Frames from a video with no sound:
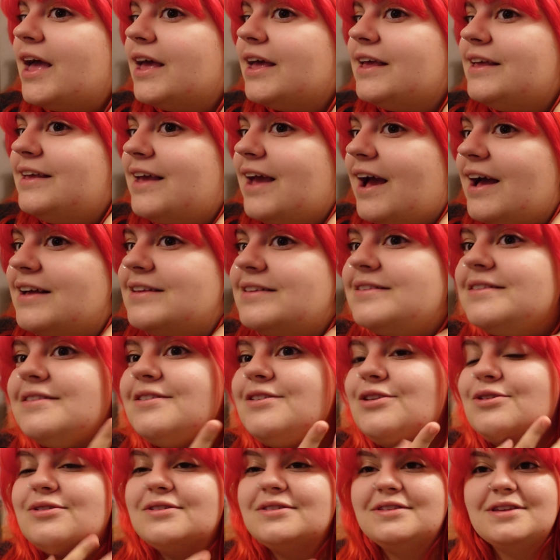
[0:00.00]
Yes,
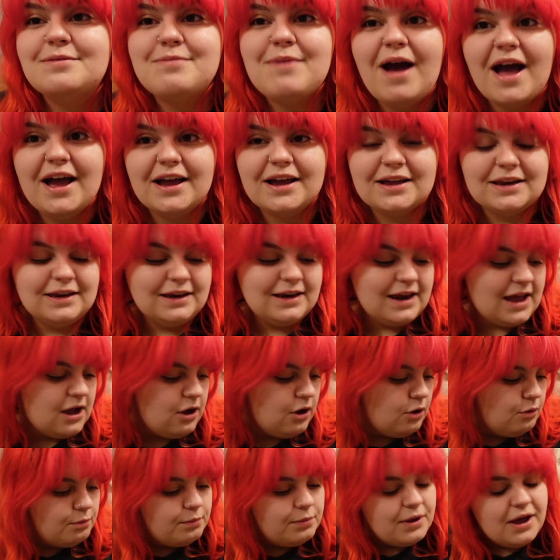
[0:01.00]
you can see my acne now.